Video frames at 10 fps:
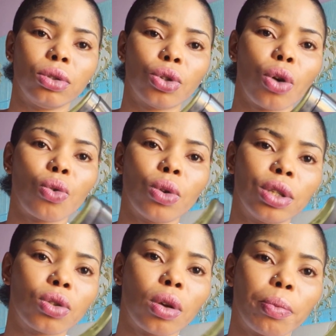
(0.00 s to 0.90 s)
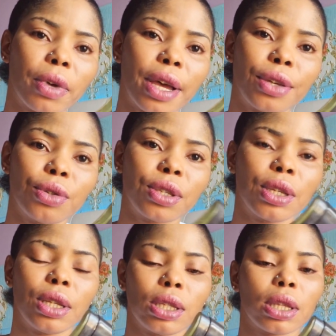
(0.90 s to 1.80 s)
just roll it up. Can you
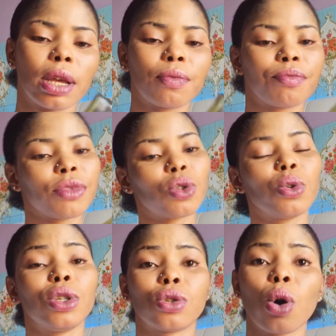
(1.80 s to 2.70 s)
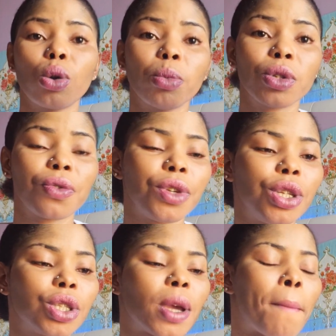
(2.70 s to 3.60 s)
see it now? So it's almost
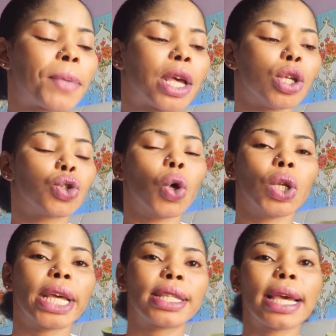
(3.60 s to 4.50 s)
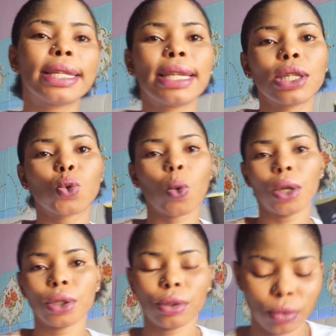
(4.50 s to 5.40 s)
finished. So they said this
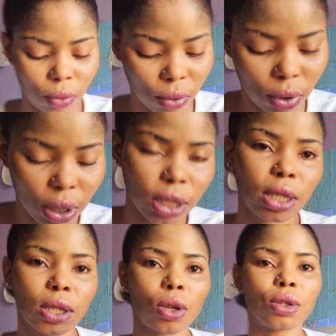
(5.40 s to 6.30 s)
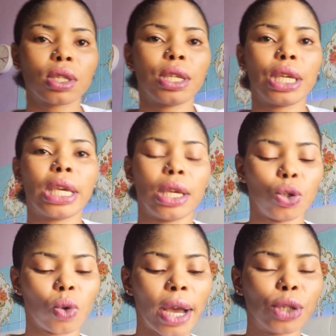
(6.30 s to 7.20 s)
one, this sun stick,
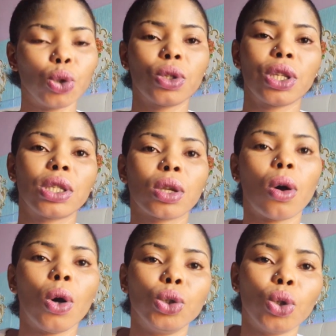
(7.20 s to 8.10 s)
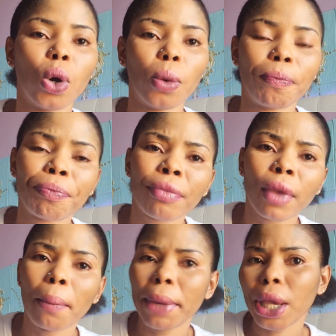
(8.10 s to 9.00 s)
you can use it on your
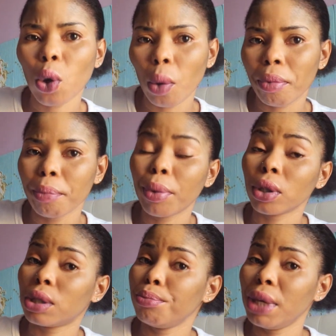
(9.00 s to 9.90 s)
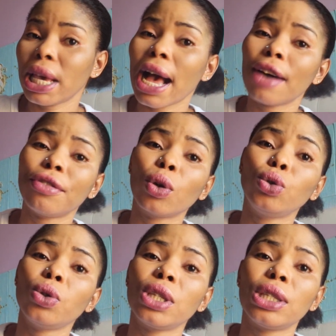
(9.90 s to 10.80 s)
makeup, but me, I have not
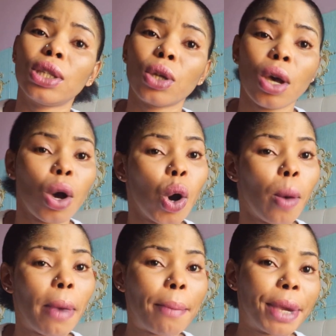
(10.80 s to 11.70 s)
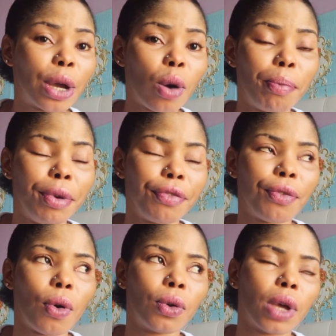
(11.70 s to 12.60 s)
used it on my makeup
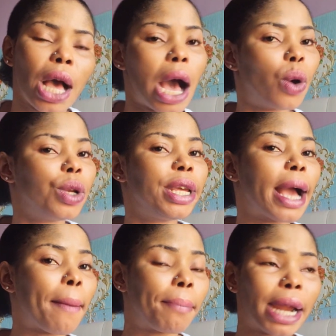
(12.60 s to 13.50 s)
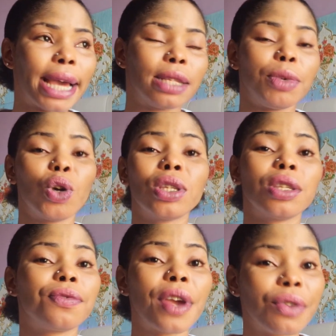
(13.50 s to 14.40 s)
before. I only apply it because
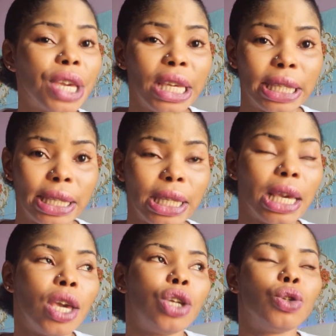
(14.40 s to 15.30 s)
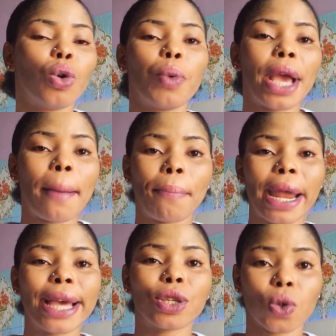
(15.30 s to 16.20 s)
it's very easy. You know, we
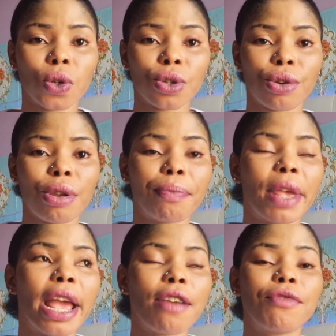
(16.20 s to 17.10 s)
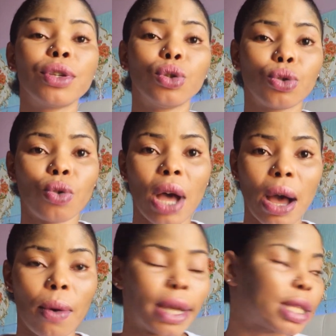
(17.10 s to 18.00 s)
apply sunscreen every 2
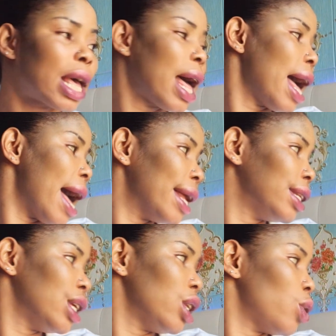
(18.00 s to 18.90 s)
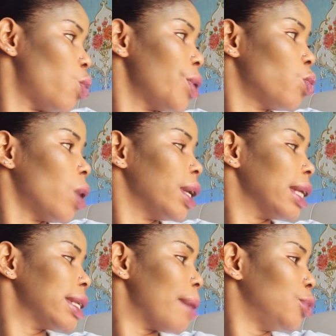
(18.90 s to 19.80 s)
hours. And the liquid one
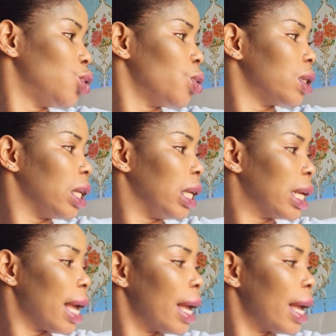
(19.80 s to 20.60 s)
that I'm using,